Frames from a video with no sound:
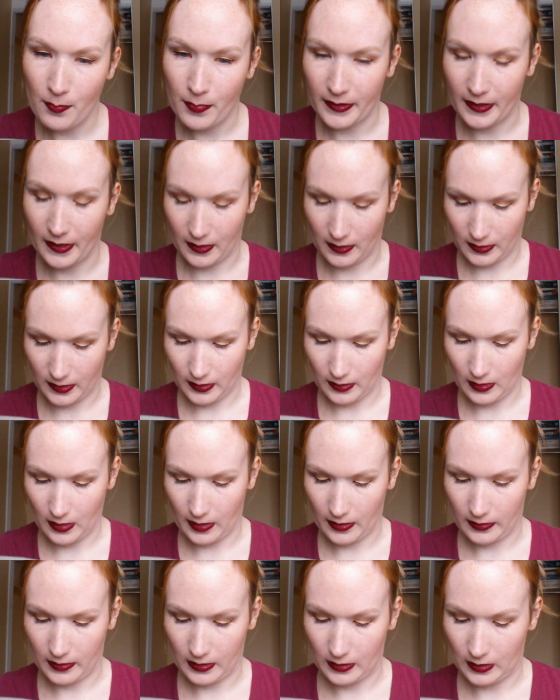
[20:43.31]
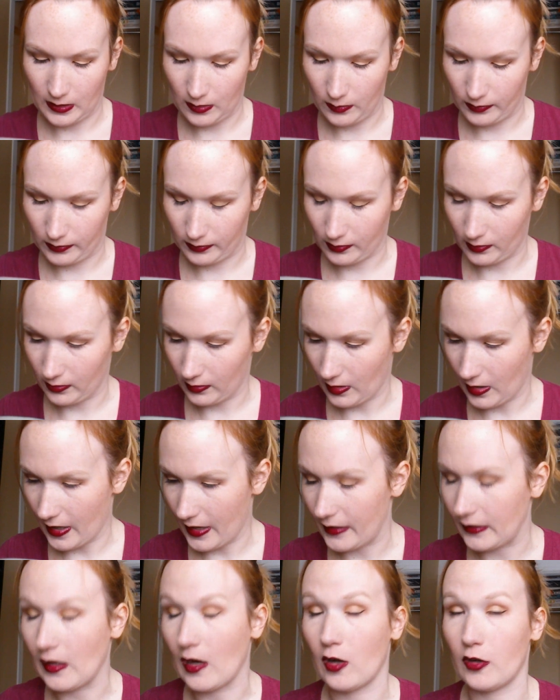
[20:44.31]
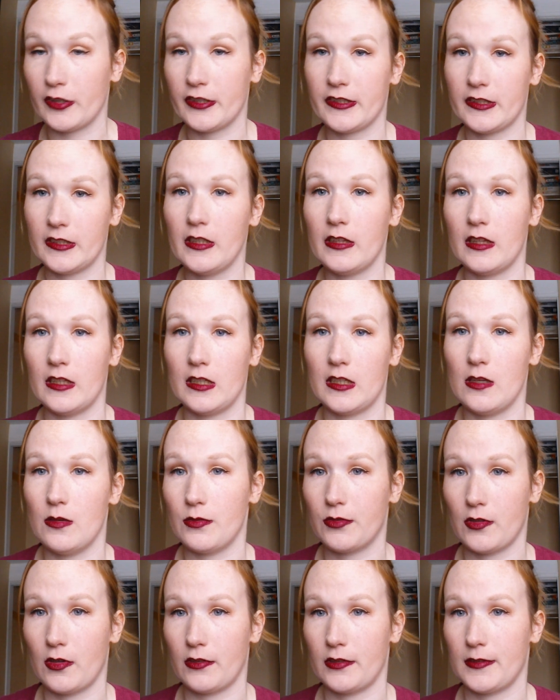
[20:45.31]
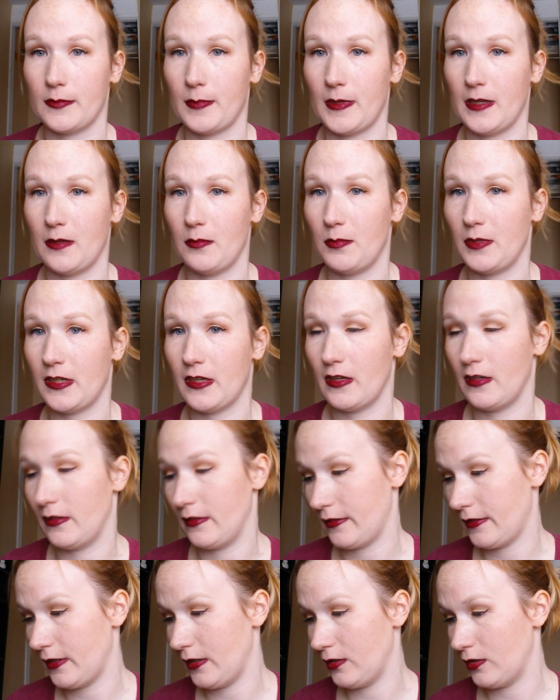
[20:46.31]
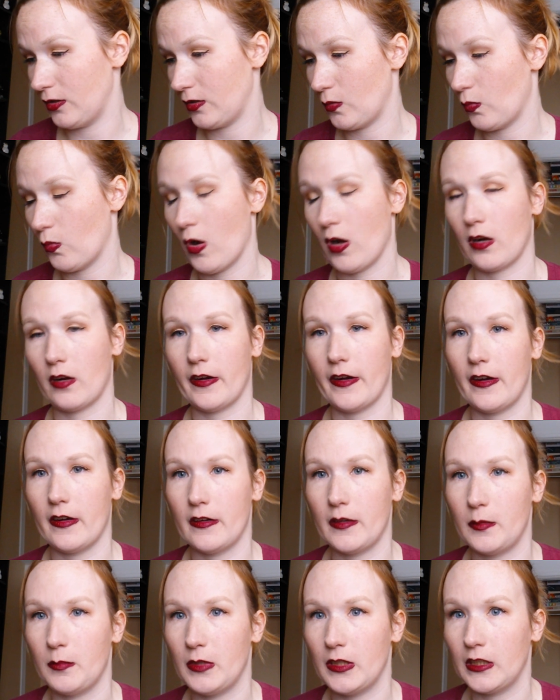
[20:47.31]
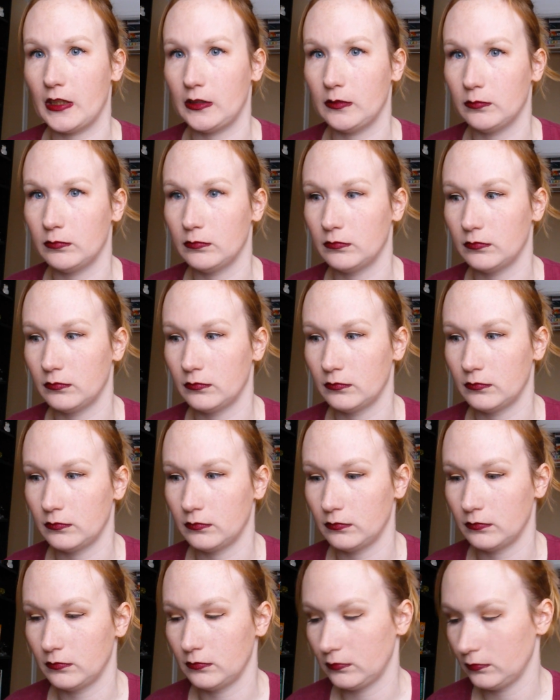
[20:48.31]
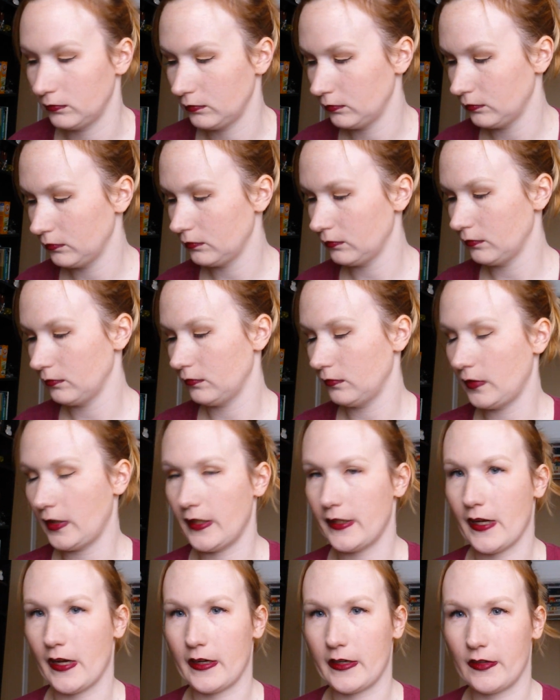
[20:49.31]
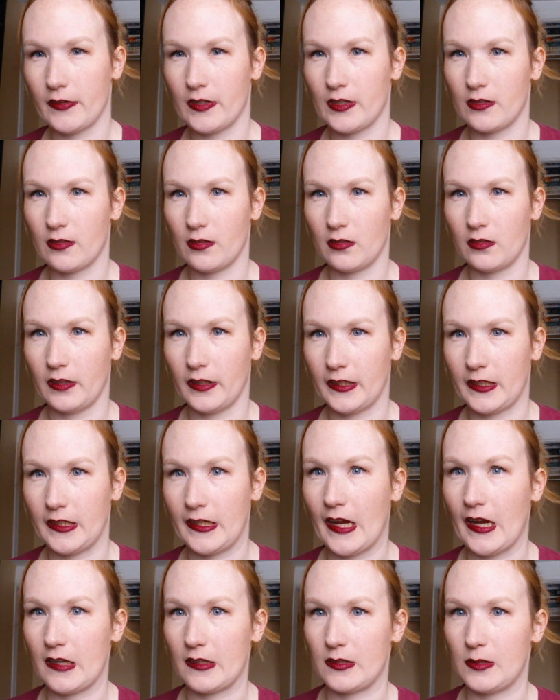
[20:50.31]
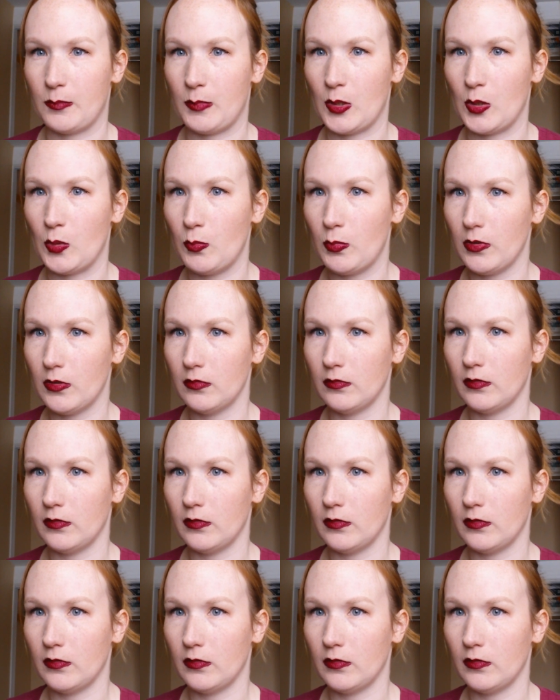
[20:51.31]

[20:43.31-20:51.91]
But then I honestly think he was constipated because he'd just walk around and be like, he'd kind of get this look like he has to poop.